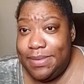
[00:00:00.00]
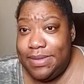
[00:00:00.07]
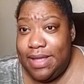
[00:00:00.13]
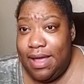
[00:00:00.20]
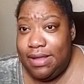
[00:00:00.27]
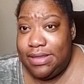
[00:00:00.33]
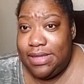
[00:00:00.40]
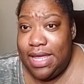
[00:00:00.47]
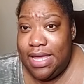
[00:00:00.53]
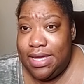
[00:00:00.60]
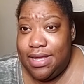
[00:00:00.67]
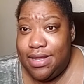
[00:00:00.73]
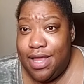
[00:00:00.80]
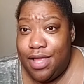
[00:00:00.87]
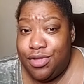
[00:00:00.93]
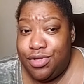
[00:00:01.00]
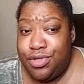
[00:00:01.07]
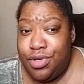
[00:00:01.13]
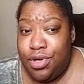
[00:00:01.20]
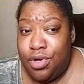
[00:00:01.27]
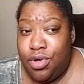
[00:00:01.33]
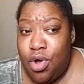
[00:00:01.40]
not thinking
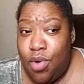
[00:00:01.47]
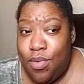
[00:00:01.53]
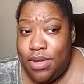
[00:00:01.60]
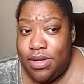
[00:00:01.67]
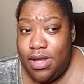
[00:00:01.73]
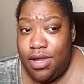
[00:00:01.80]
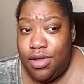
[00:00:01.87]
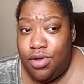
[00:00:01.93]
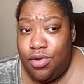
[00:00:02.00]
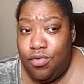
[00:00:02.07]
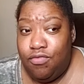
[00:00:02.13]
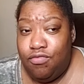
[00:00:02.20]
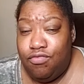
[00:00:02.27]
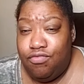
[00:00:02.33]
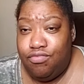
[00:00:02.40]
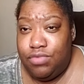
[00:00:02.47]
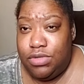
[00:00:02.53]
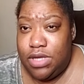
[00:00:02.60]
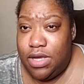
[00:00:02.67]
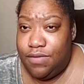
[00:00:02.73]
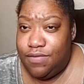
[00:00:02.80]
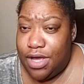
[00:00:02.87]
that you're going in the
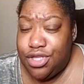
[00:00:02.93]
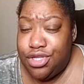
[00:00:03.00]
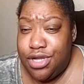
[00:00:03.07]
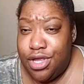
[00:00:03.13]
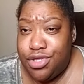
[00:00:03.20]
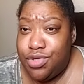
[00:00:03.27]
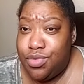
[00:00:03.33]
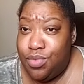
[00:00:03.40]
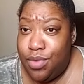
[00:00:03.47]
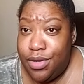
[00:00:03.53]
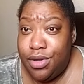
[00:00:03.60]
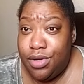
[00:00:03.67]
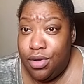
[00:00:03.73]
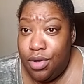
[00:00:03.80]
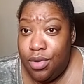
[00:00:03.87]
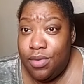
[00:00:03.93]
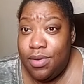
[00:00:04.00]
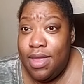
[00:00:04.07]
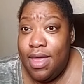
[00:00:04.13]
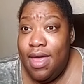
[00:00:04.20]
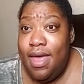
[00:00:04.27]
direction that you want to go.